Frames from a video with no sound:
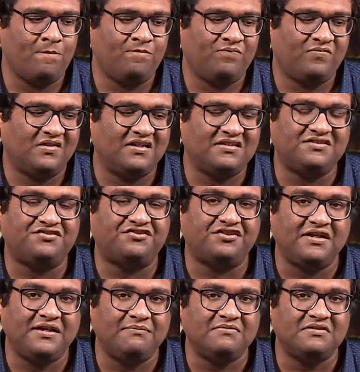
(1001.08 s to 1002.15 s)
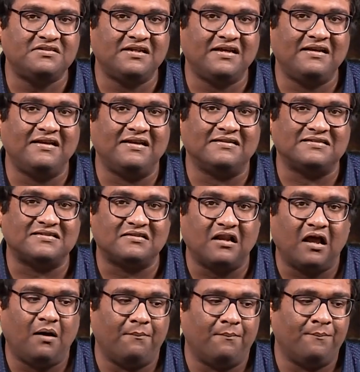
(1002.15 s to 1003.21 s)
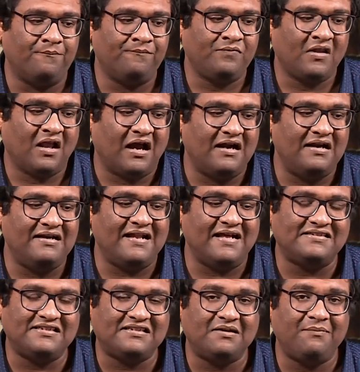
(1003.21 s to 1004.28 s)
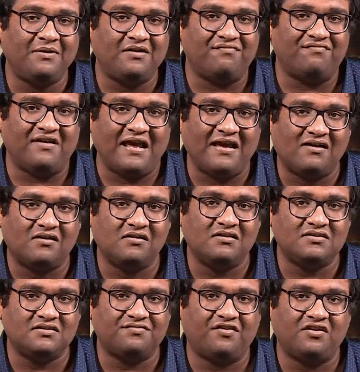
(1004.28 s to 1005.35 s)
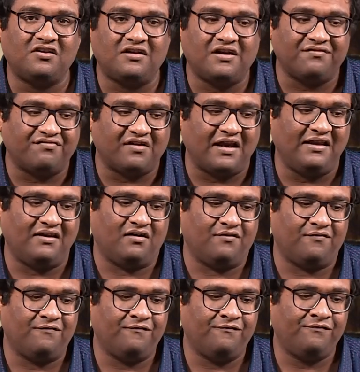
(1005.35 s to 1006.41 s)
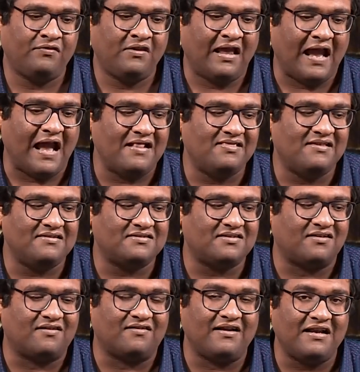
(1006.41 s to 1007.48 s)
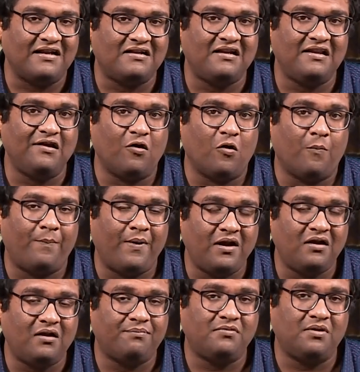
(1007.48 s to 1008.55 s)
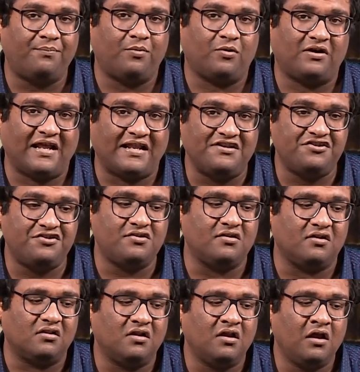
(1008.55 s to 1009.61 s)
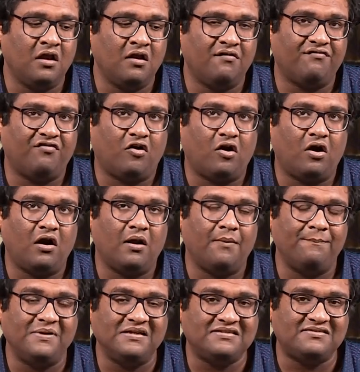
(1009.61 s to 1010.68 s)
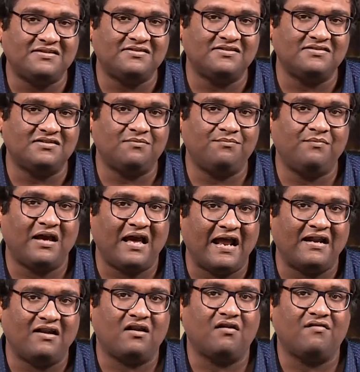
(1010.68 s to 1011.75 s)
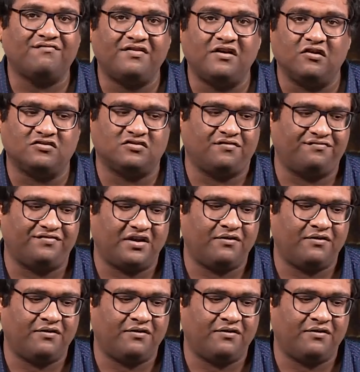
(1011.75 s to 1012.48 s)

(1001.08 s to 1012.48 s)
These dreams in Islam are legitimate vehicles for the divine, and this greatly opened up the potential for mysticism and philosophy.